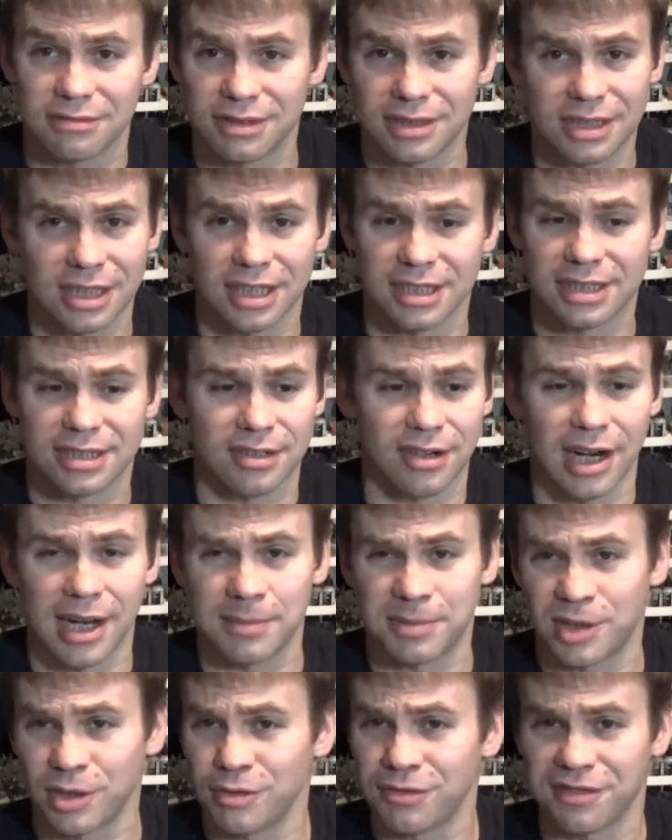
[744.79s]
just
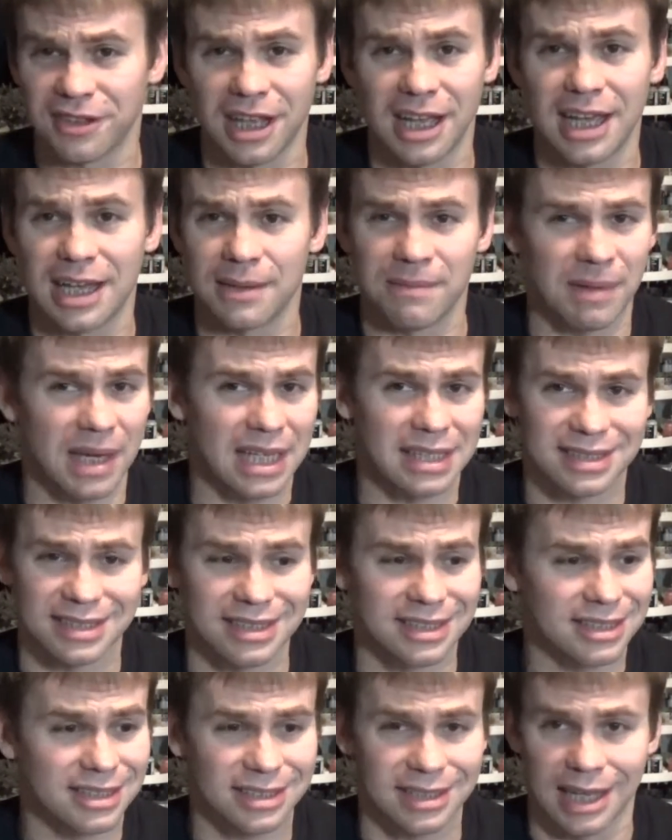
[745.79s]
grab 2 flying
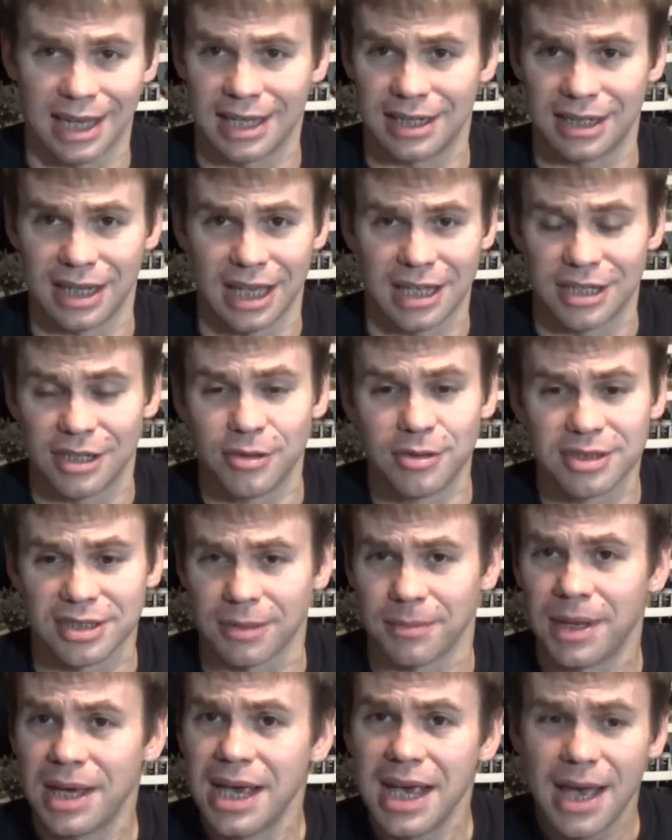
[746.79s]
bases and use
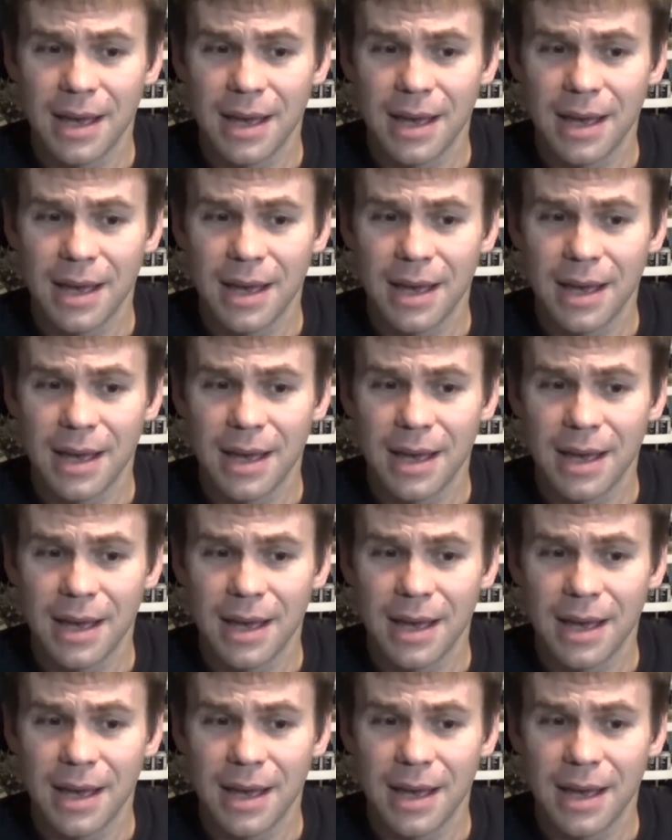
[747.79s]
them,